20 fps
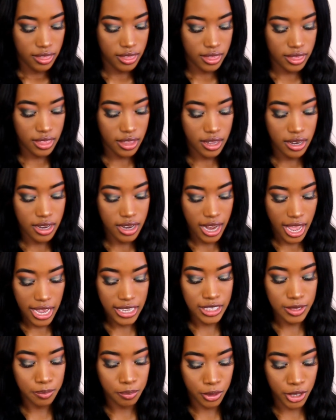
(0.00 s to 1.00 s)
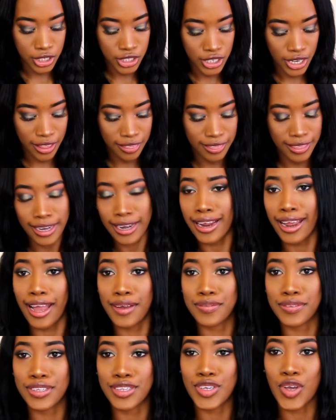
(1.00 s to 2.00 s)
The next brush that I
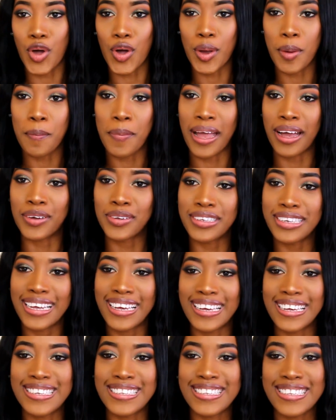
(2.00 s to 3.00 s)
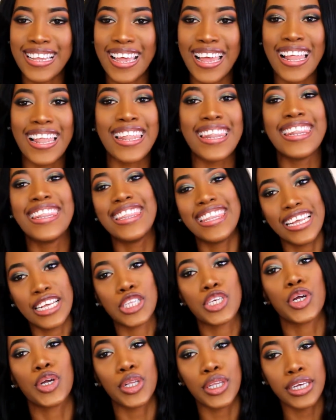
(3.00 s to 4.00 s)
have to talk about is
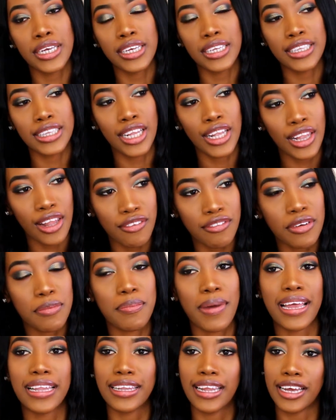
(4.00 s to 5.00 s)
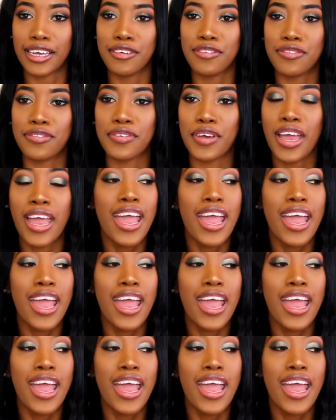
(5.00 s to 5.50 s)
literally the love of my life.